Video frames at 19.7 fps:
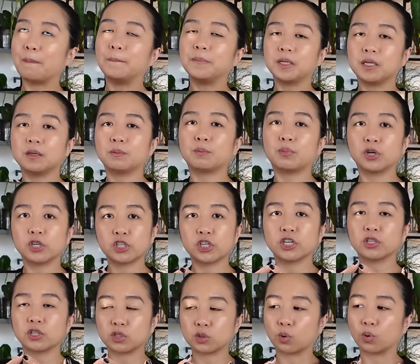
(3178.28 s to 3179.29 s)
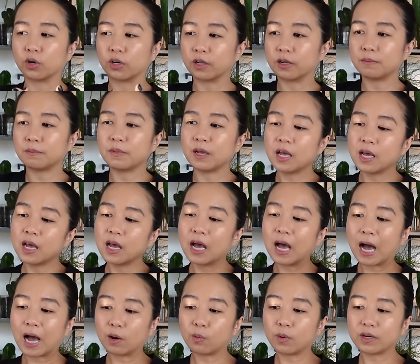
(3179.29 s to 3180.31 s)
me pushing the Tortum,
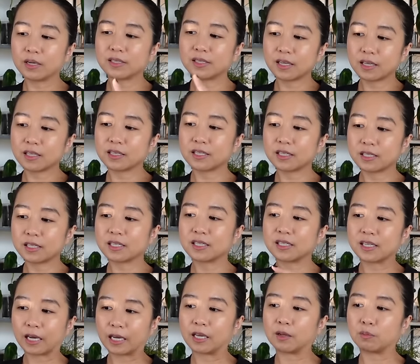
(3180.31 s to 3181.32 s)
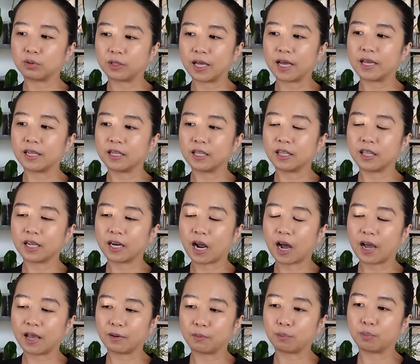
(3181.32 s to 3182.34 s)
I want to say this is the second plant that
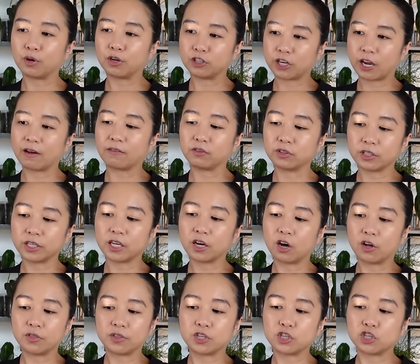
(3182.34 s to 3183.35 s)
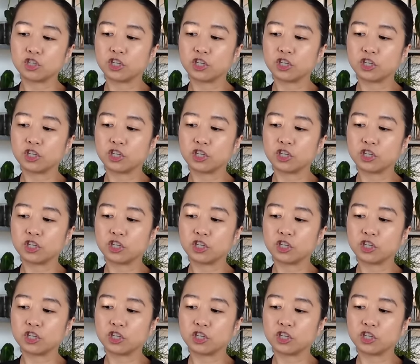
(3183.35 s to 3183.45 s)
I push heavily on this